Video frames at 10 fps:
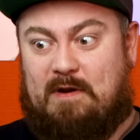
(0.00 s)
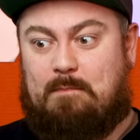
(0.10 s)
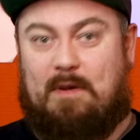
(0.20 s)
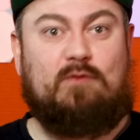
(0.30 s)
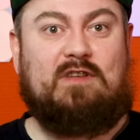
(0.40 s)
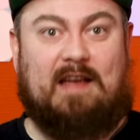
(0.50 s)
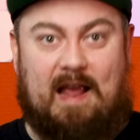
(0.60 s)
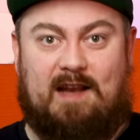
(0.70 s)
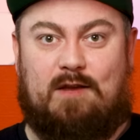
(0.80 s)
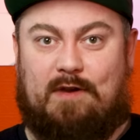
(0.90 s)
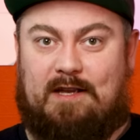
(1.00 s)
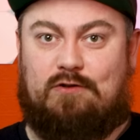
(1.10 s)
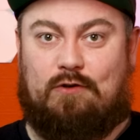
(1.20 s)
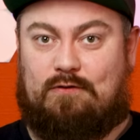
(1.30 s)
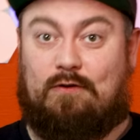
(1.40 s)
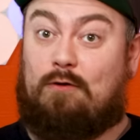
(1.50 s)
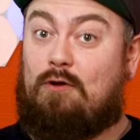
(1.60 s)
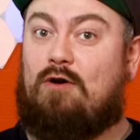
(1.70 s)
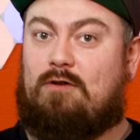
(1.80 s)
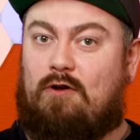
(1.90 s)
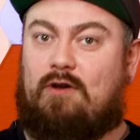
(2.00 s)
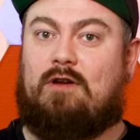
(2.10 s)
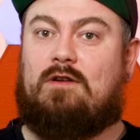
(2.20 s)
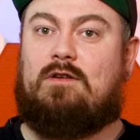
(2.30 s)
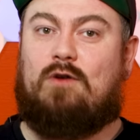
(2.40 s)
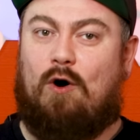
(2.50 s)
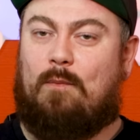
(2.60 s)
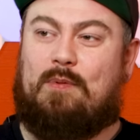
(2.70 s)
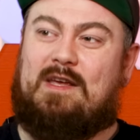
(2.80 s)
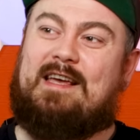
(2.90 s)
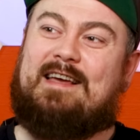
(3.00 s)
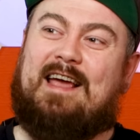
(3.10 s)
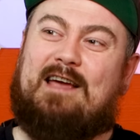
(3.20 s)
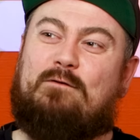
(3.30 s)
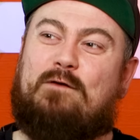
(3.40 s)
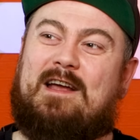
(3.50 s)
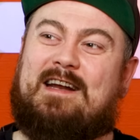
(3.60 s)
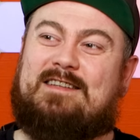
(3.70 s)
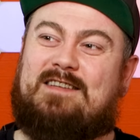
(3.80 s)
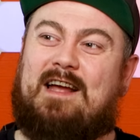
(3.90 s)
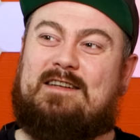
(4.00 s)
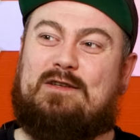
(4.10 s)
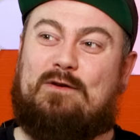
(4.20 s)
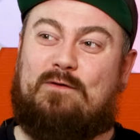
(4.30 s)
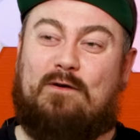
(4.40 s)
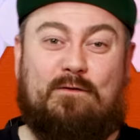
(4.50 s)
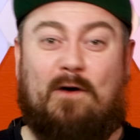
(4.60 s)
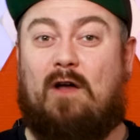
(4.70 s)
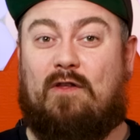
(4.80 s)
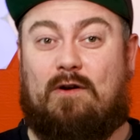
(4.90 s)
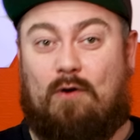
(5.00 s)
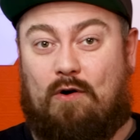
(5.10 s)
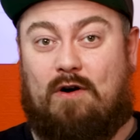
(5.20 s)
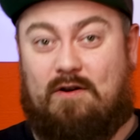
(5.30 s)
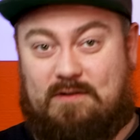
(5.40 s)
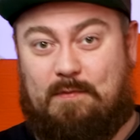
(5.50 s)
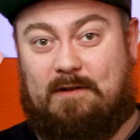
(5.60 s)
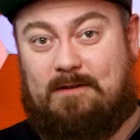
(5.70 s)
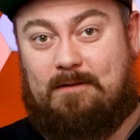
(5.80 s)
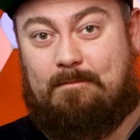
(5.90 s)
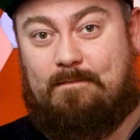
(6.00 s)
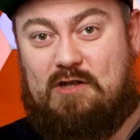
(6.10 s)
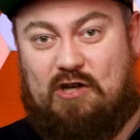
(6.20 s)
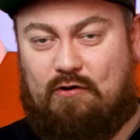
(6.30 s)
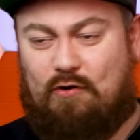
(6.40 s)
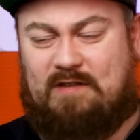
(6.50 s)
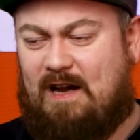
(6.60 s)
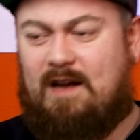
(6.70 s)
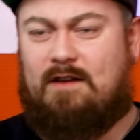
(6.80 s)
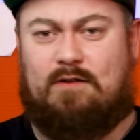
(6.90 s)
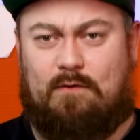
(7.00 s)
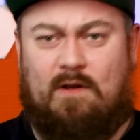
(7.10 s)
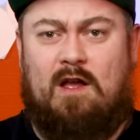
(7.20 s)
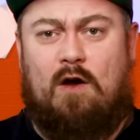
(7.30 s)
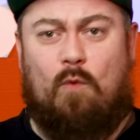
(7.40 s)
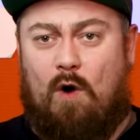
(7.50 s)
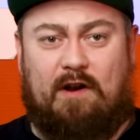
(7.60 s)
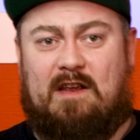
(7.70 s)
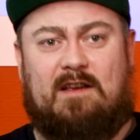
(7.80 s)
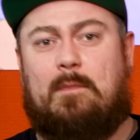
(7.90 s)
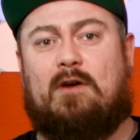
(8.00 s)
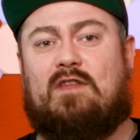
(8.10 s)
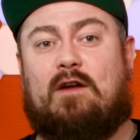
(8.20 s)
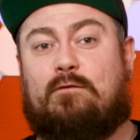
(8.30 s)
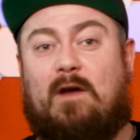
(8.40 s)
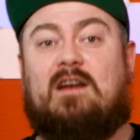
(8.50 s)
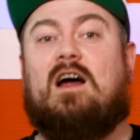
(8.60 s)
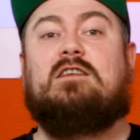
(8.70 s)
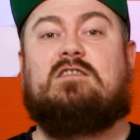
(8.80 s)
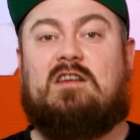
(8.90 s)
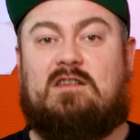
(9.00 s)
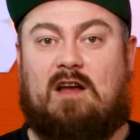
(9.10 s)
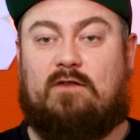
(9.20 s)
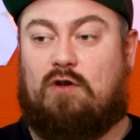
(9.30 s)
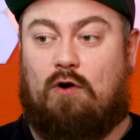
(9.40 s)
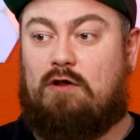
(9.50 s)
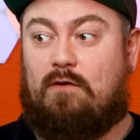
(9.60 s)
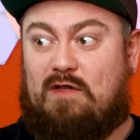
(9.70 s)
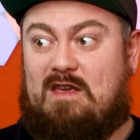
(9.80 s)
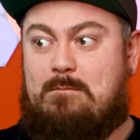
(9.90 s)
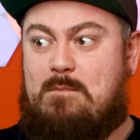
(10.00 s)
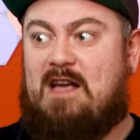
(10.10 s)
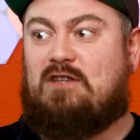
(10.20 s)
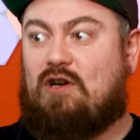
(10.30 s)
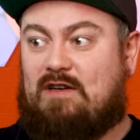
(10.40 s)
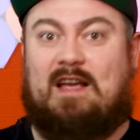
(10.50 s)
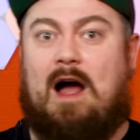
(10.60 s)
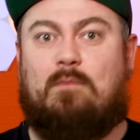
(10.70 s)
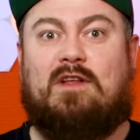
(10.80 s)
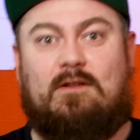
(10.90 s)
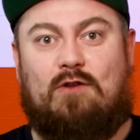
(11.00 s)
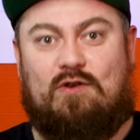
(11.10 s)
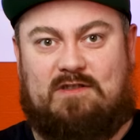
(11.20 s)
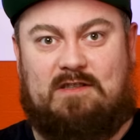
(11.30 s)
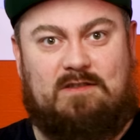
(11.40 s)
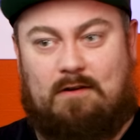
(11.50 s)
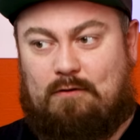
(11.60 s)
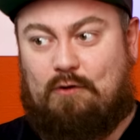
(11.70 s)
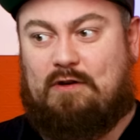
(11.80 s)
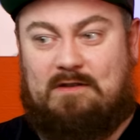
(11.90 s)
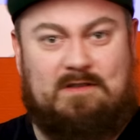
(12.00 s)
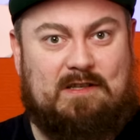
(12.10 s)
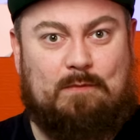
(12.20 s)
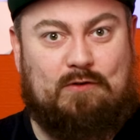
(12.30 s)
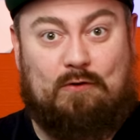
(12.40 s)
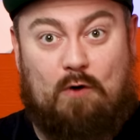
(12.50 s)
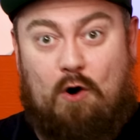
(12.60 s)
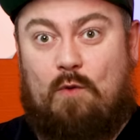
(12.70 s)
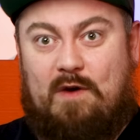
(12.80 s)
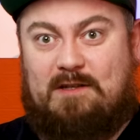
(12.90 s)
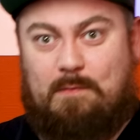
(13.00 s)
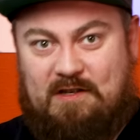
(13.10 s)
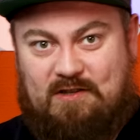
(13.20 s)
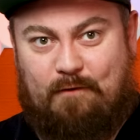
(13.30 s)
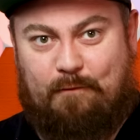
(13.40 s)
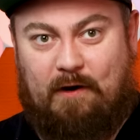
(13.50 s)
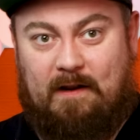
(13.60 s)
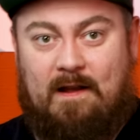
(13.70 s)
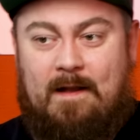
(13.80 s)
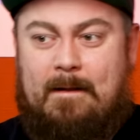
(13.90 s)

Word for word: been building anyway due to Lord Lucan not being a very attentive father or husband. She grew tired of worrying about their finances after all of the major gambling losses that Lucan seemed to always be suffering,